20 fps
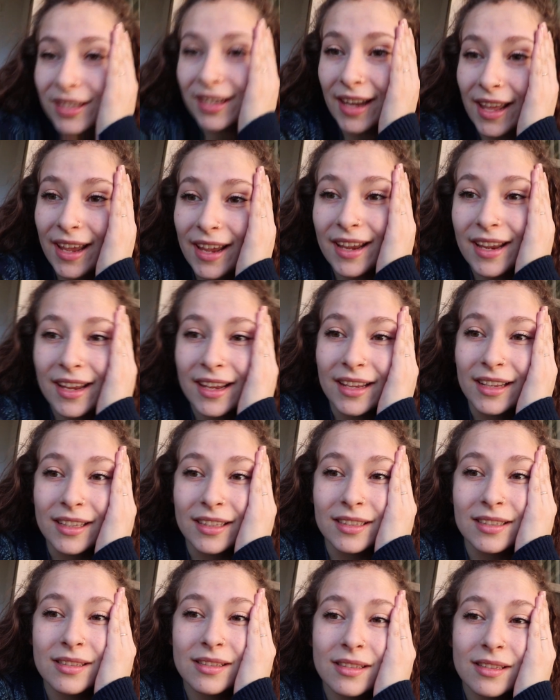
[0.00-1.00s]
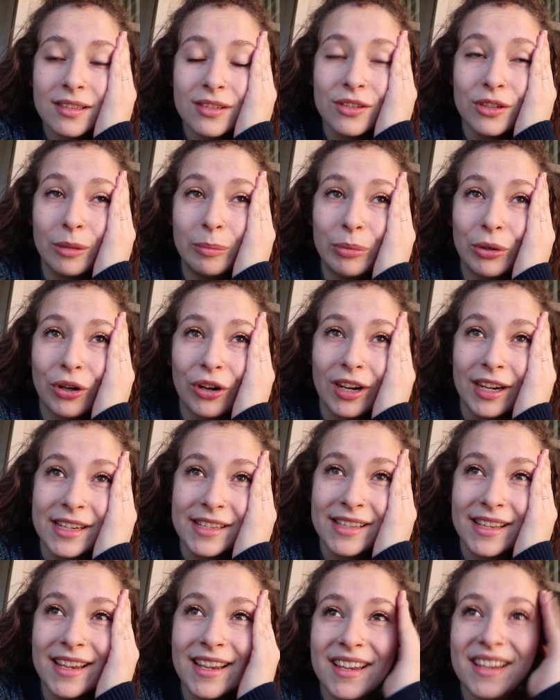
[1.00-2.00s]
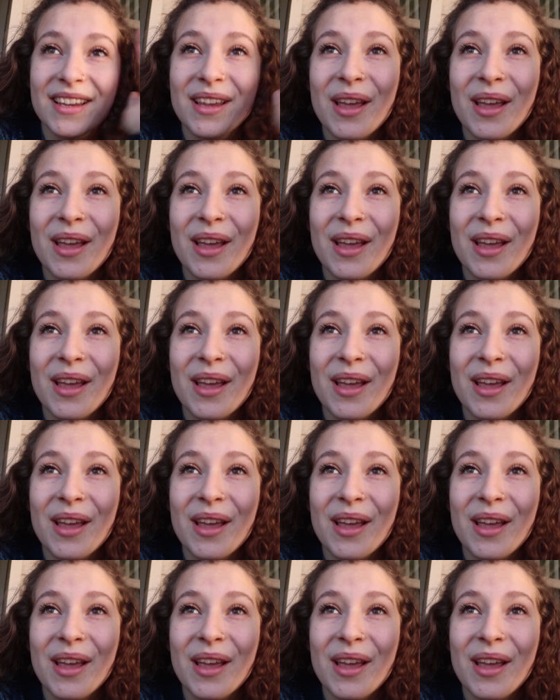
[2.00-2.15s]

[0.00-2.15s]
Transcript: today is super crazy.